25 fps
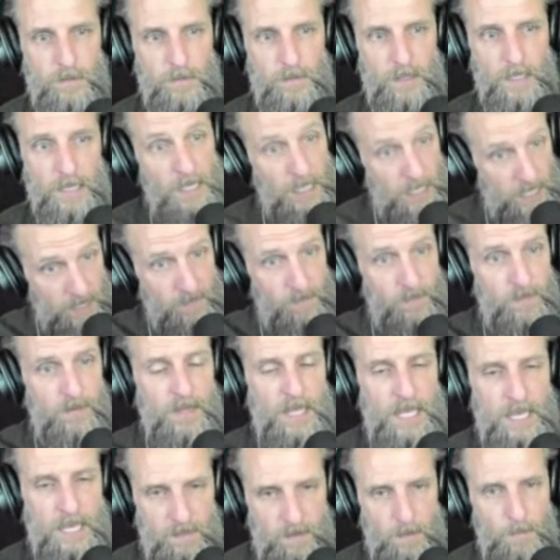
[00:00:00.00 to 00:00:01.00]
in
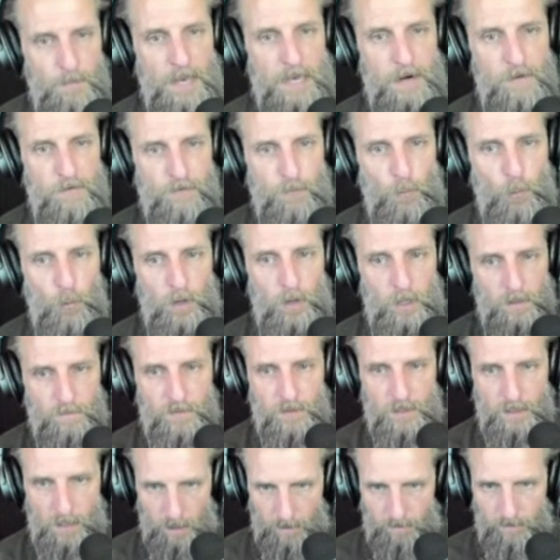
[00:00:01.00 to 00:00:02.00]
in the metaphor of
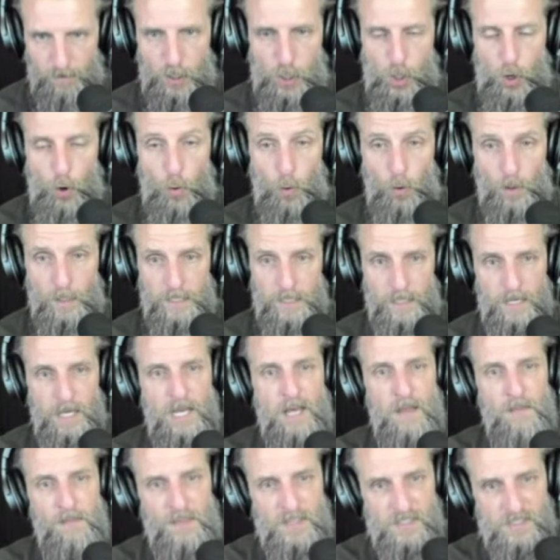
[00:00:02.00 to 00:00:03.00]
the of the coin.
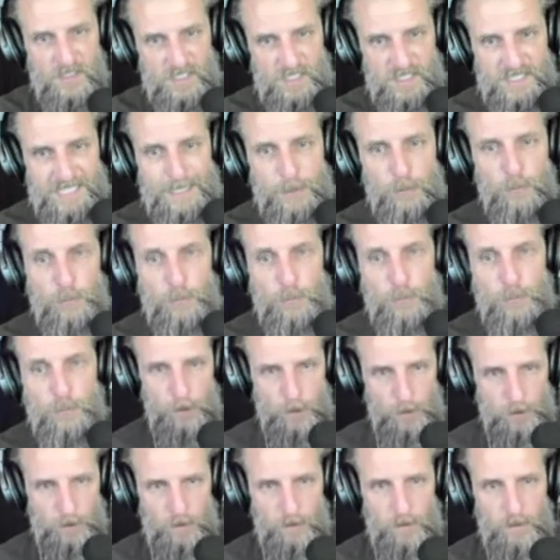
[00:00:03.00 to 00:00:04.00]
The
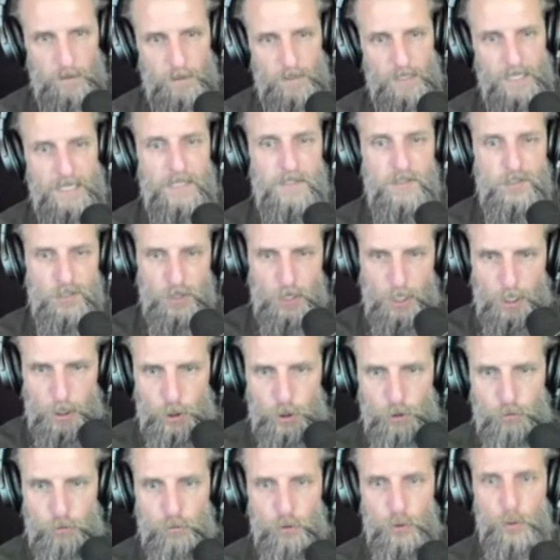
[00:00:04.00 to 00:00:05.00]
silver is the
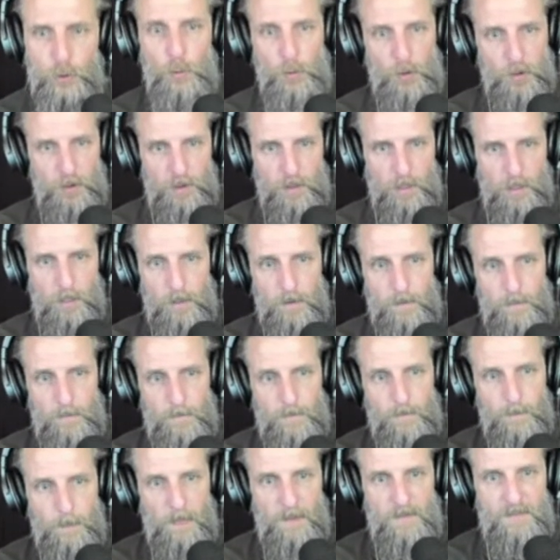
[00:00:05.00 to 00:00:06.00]
truth,
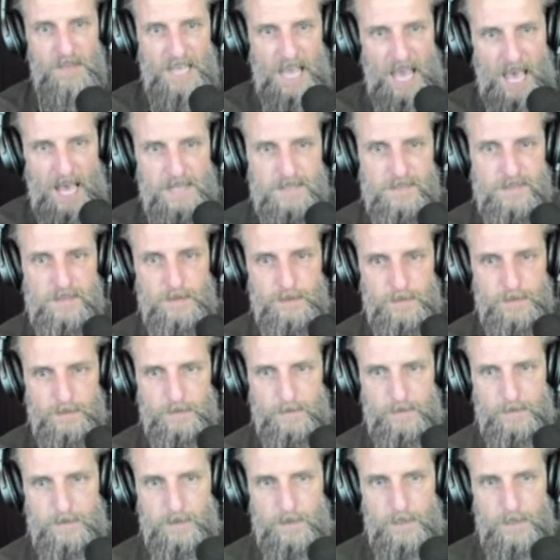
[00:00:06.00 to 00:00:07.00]
the essence.